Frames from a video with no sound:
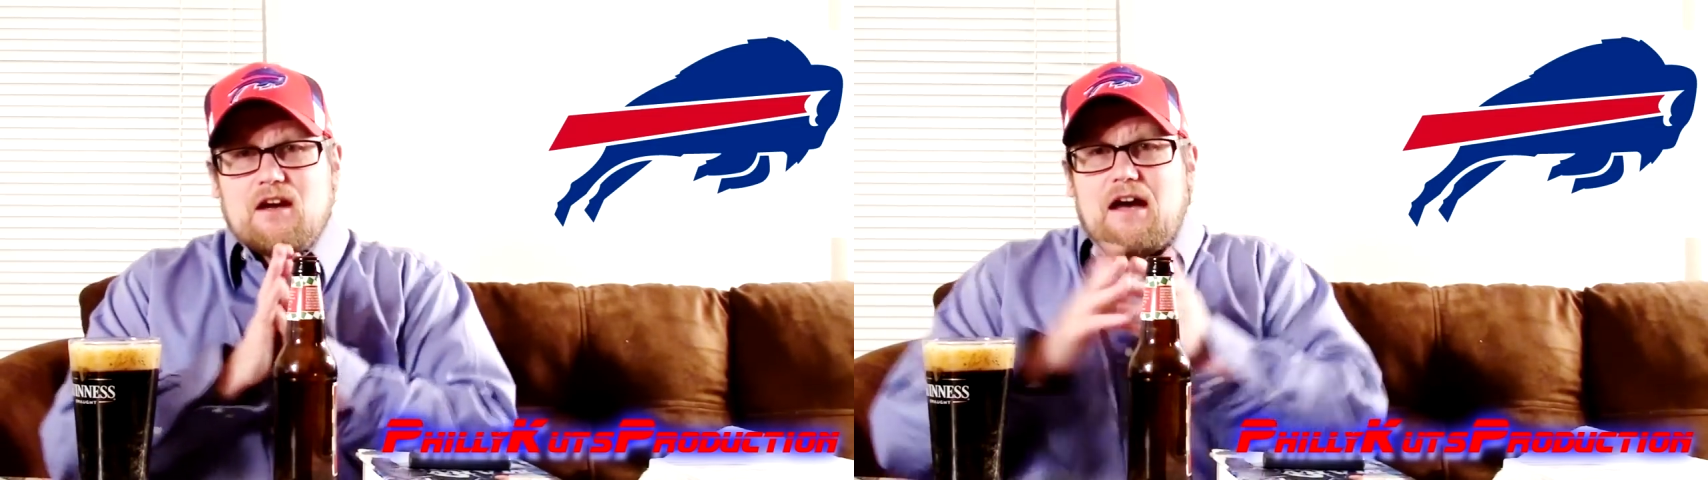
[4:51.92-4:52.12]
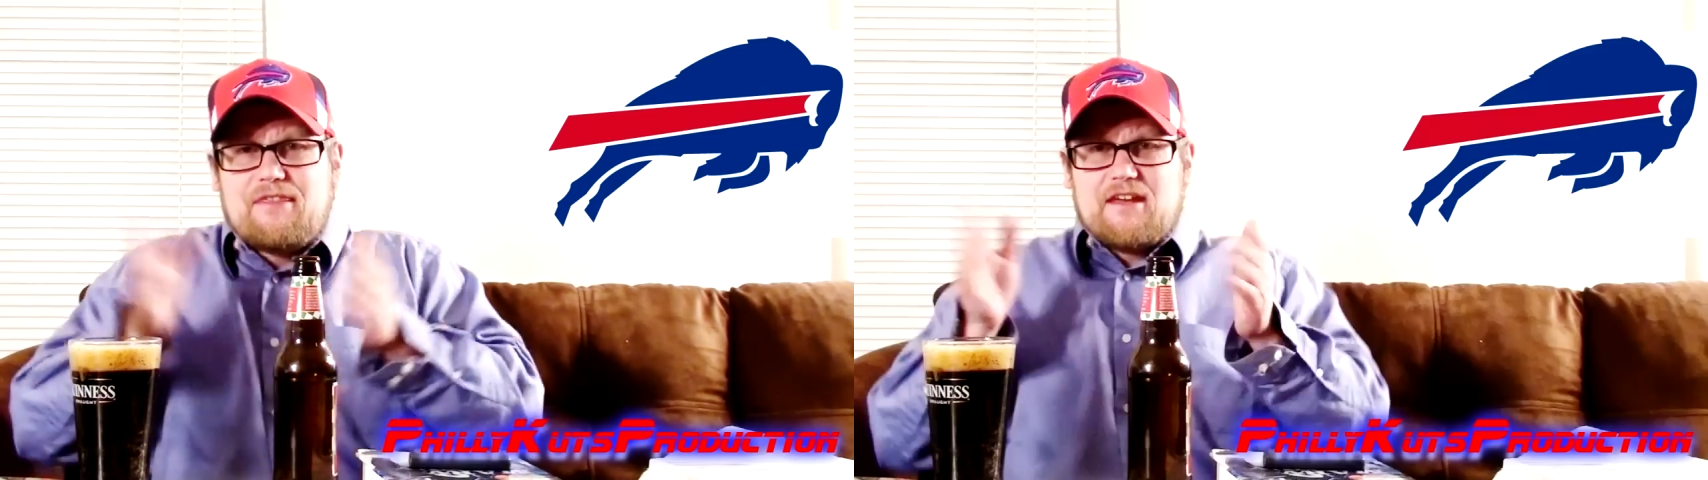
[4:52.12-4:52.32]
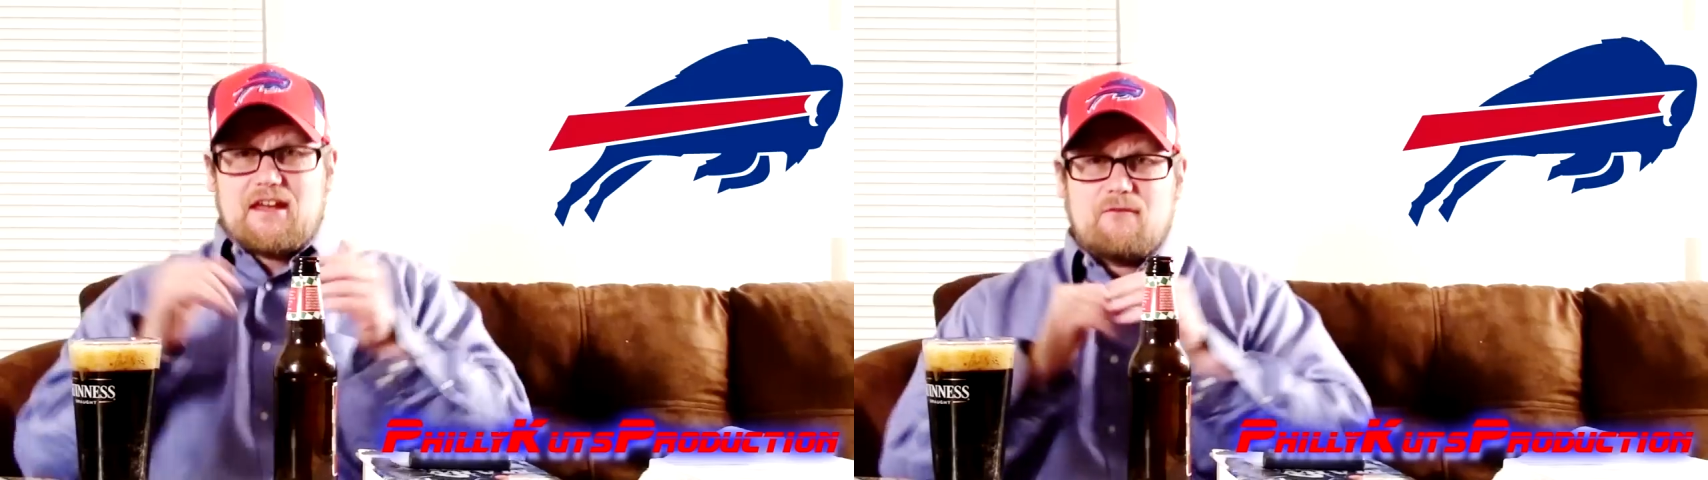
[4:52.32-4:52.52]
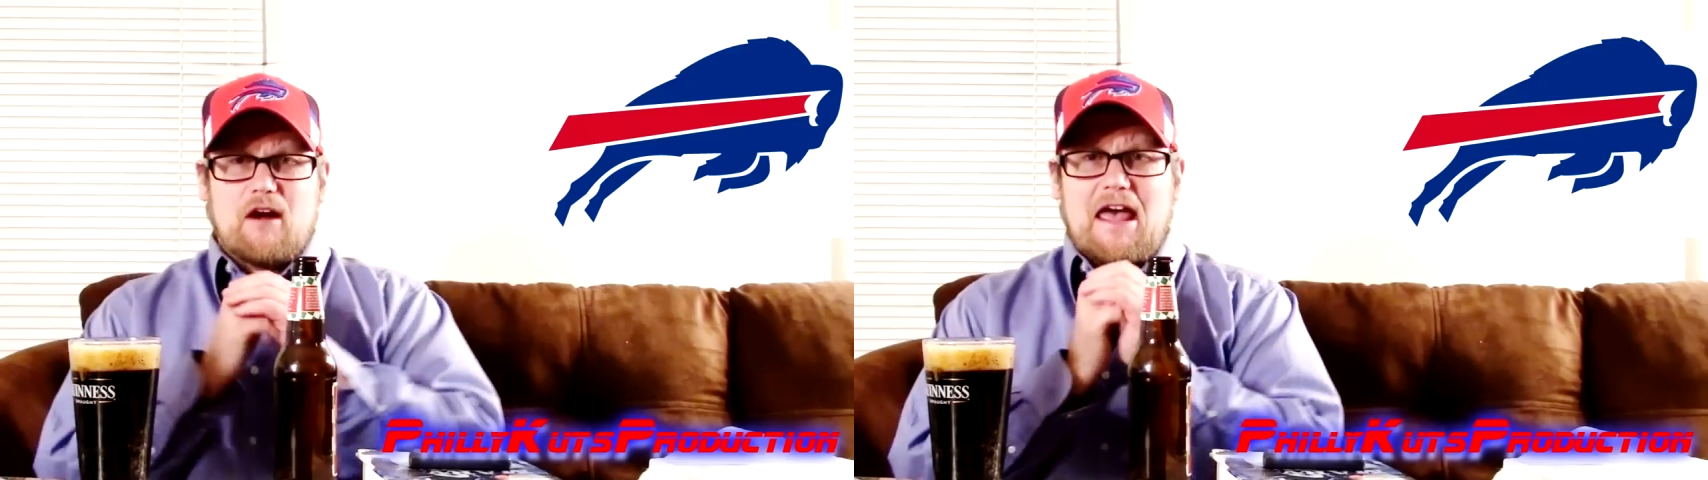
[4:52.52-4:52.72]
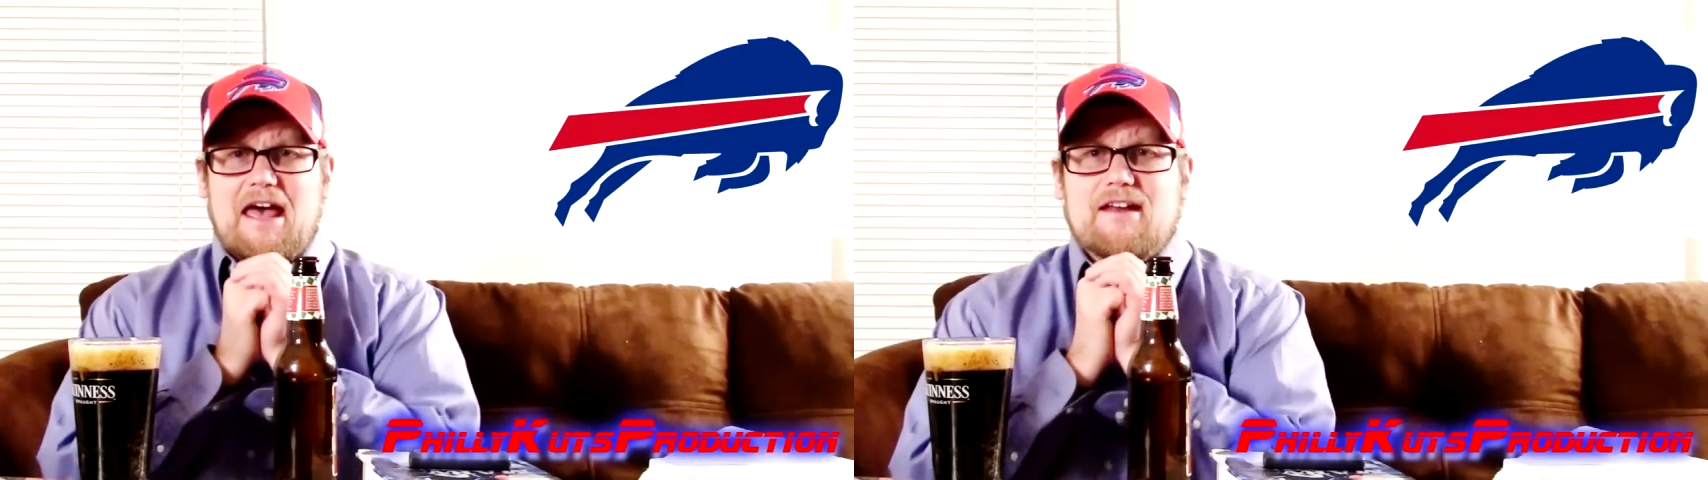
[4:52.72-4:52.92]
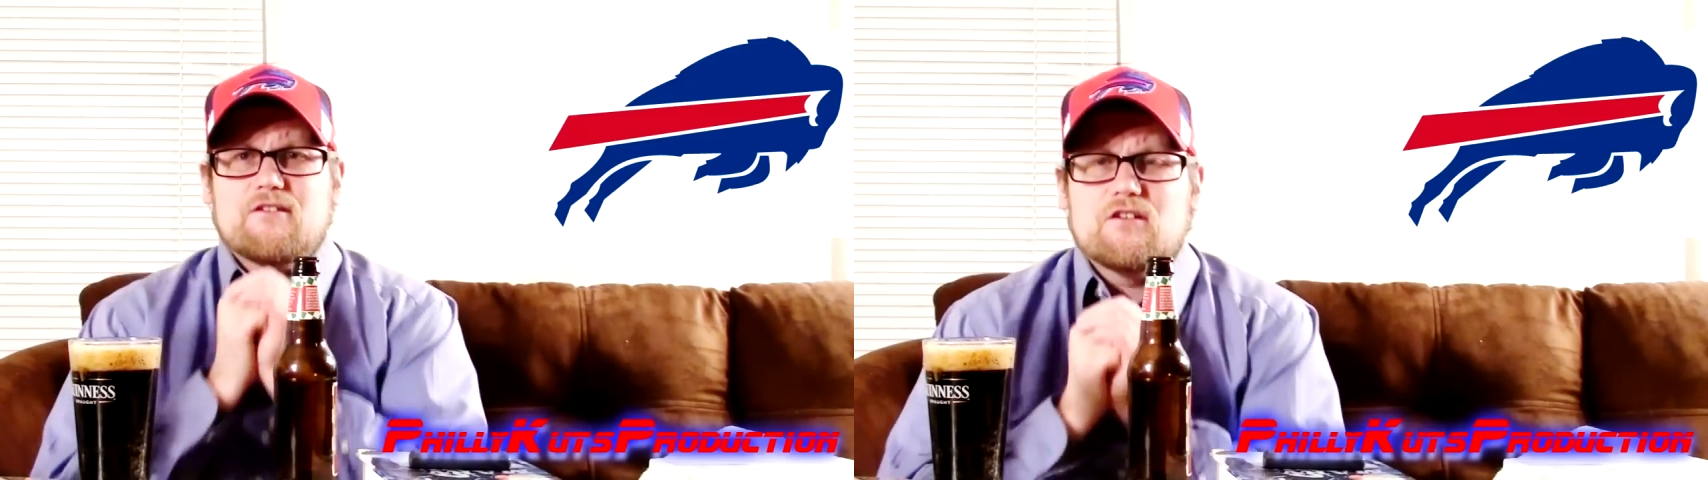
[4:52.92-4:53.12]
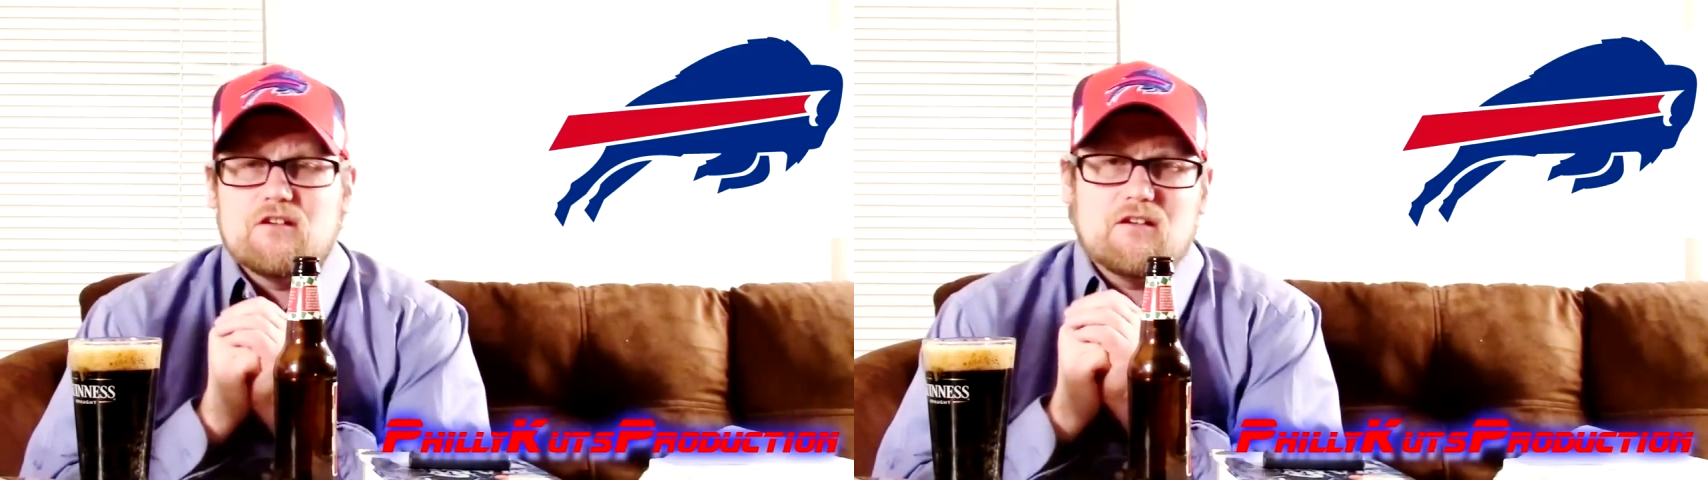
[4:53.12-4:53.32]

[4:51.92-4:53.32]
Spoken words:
I think, ever had